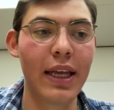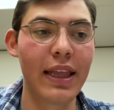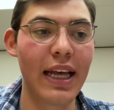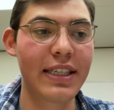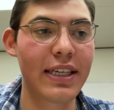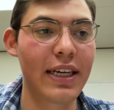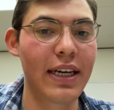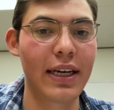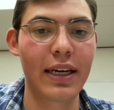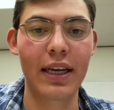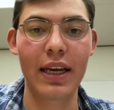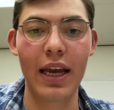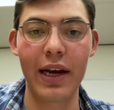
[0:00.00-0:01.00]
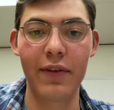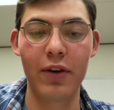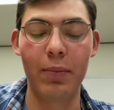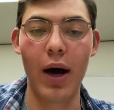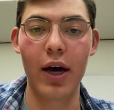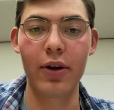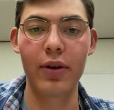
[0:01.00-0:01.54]
That's a kind of a
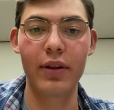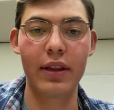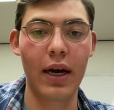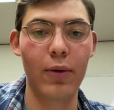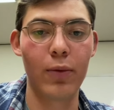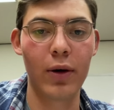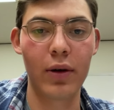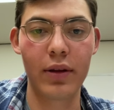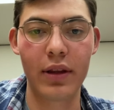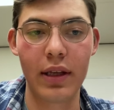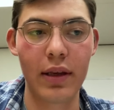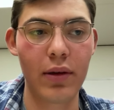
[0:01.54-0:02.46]
model that we'll